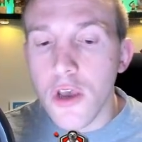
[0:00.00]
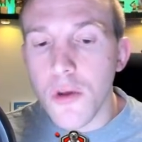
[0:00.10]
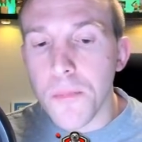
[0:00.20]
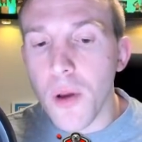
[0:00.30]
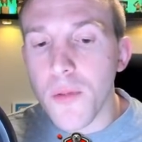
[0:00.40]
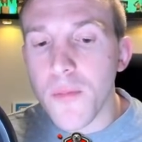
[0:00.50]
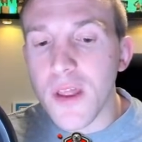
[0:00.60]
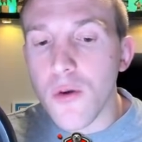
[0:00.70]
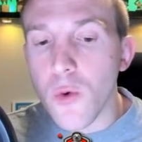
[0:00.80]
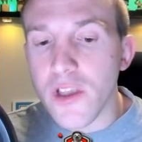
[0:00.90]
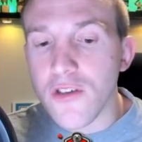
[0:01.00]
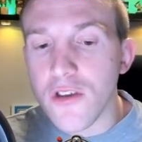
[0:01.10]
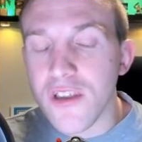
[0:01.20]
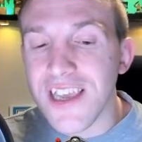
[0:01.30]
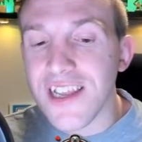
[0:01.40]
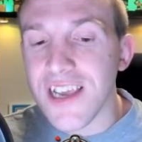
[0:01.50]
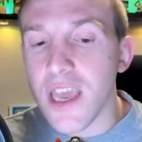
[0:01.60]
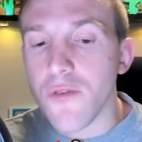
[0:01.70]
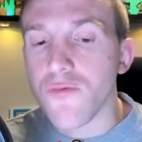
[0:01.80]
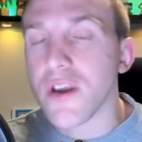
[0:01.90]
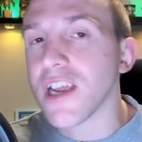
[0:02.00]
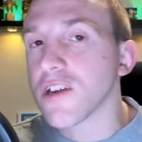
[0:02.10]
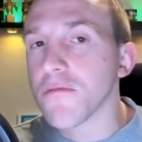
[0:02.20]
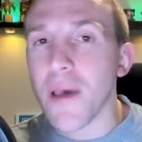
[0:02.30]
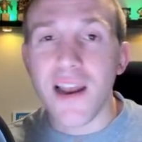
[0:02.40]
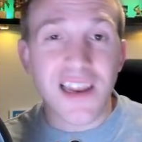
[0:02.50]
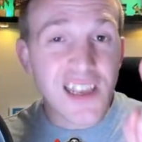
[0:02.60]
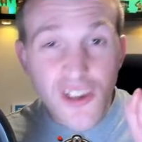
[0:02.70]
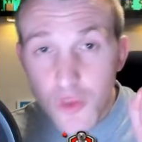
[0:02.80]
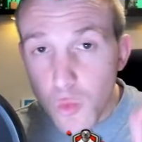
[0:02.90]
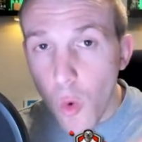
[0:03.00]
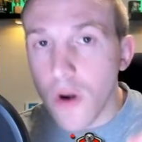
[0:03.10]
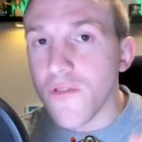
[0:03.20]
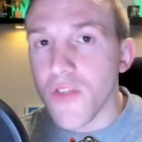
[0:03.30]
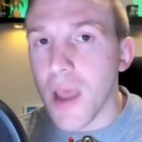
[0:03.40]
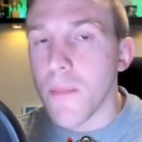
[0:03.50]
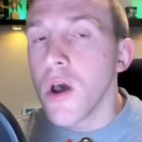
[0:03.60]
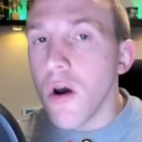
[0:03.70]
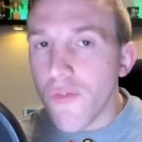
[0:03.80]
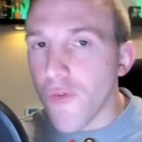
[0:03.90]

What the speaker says: You're probably going to need a rage spell, at least one of them,